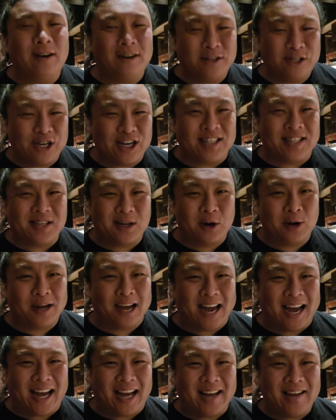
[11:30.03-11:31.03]
to just
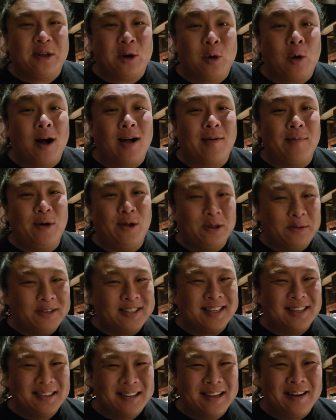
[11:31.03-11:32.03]
okay. The guacamole
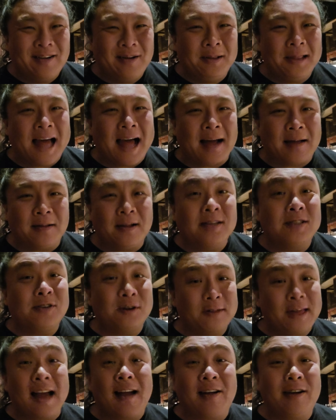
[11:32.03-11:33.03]
was a little
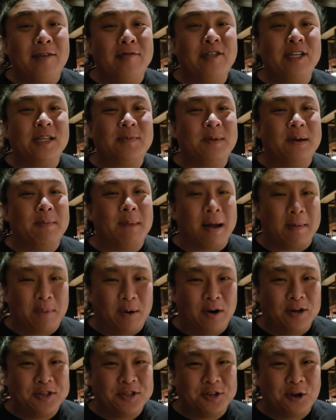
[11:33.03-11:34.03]
lackluster. That could have just been my
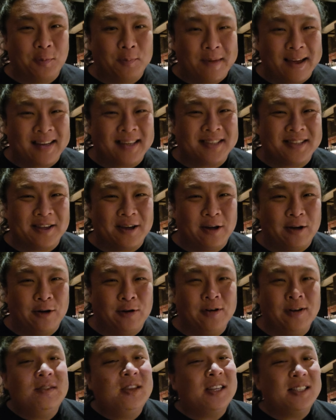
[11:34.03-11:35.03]
personal mix though.
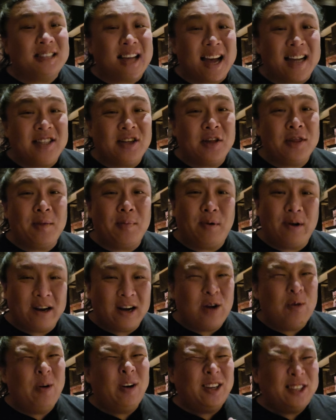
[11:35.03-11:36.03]
The sides on the
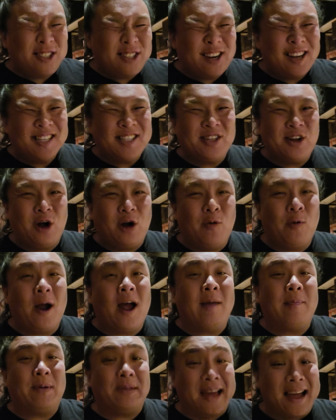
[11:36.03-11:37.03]
burrito were just all
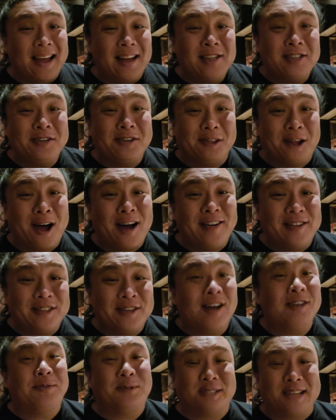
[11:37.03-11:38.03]
right, but that enchilada
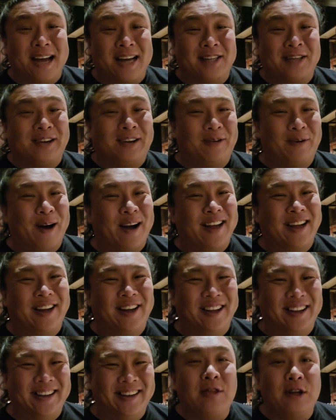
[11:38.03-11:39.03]
sauce was actually quite
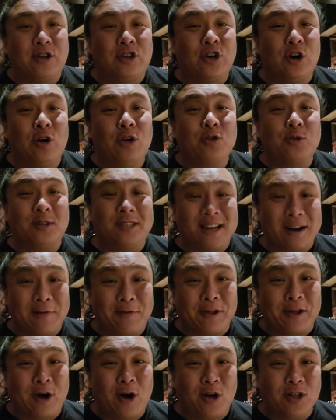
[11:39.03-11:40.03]
good. The churros were
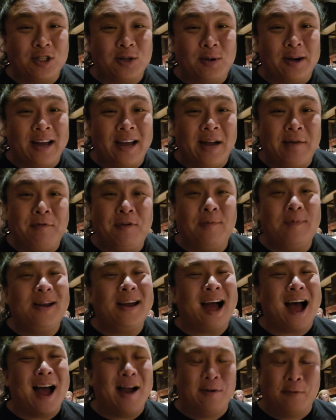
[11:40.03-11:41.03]
definitely also a hit for me.
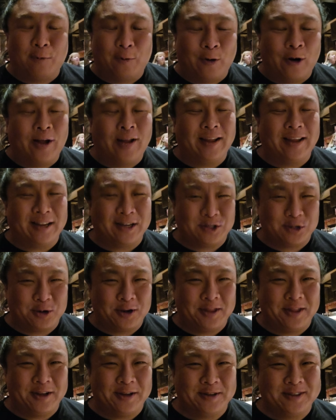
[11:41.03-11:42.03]
I really
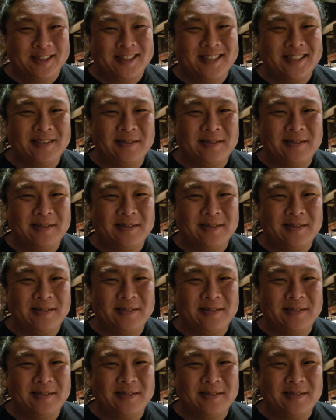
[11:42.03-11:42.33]
enjoyed those.